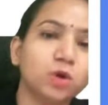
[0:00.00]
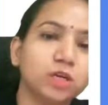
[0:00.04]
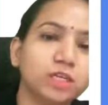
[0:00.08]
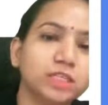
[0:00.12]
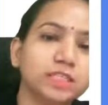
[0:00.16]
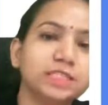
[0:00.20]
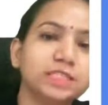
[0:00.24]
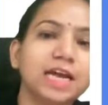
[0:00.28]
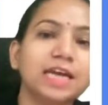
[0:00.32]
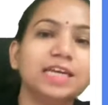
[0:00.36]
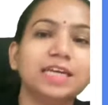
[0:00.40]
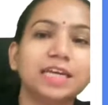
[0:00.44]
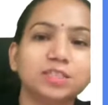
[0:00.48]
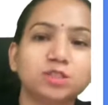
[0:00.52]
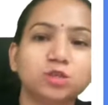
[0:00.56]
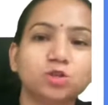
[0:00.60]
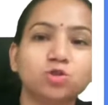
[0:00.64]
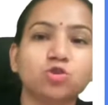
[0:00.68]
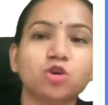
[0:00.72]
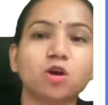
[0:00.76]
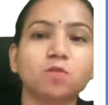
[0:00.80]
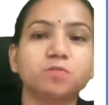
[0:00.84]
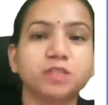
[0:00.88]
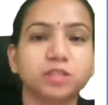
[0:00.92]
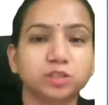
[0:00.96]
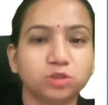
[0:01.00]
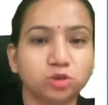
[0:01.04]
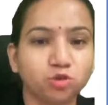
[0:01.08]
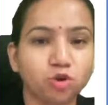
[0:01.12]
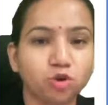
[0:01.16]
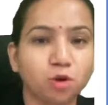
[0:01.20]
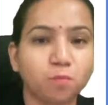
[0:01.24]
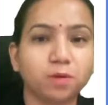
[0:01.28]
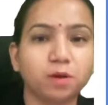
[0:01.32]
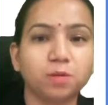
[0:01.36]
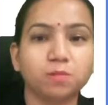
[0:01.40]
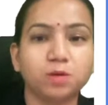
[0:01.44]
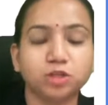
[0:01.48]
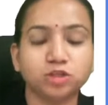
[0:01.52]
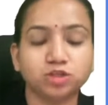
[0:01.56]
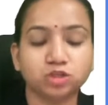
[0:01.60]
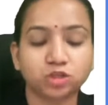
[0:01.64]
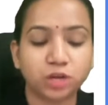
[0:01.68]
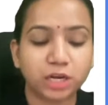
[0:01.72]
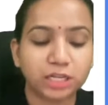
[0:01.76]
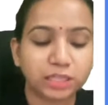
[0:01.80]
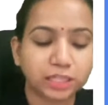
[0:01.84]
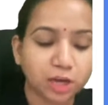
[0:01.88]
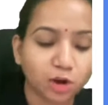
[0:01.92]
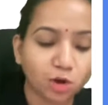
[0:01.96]
What is that? Azeotropic
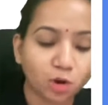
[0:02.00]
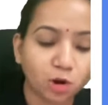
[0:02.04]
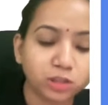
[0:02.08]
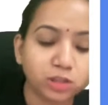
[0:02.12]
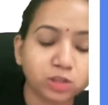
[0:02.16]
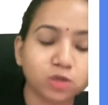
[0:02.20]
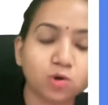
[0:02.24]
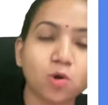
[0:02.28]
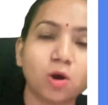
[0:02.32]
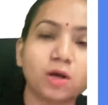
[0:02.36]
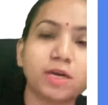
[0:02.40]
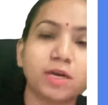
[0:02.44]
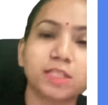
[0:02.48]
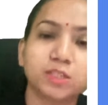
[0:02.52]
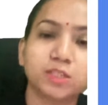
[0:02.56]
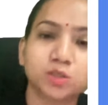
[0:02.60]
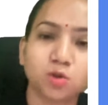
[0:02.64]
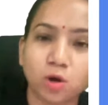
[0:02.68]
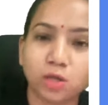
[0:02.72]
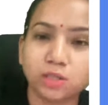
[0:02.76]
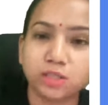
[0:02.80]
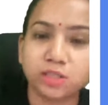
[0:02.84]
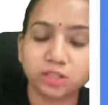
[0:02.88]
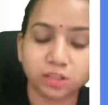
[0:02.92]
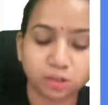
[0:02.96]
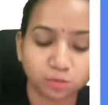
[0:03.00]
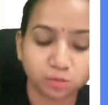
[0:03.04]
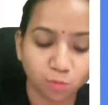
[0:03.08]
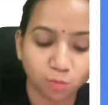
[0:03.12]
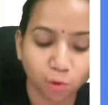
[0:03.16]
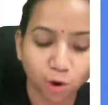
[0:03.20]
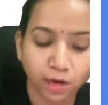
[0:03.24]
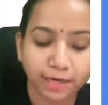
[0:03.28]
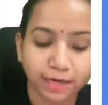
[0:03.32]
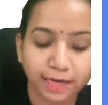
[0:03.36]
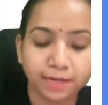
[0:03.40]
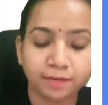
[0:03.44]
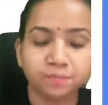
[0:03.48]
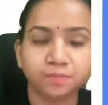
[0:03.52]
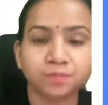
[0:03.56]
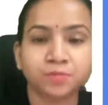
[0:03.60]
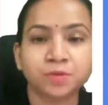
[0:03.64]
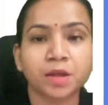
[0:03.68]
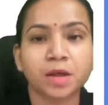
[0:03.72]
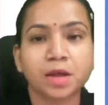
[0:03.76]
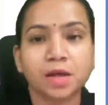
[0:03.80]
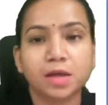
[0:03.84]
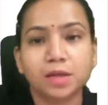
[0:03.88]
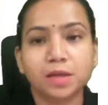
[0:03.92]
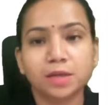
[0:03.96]
mixture, and they are also called as constant boiling
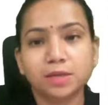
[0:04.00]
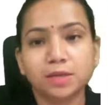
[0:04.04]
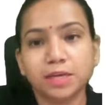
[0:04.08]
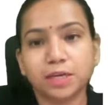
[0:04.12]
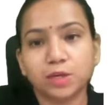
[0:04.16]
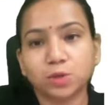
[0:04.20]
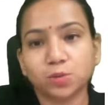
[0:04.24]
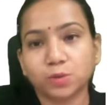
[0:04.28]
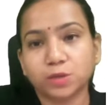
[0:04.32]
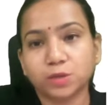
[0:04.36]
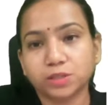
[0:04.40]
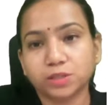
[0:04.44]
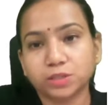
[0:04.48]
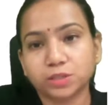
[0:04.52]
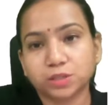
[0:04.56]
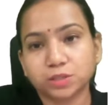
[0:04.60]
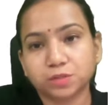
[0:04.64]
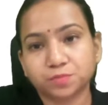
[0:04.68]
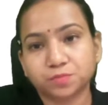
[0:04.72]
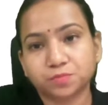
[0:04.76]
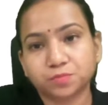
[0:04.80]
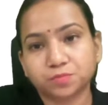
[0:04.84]
liquids.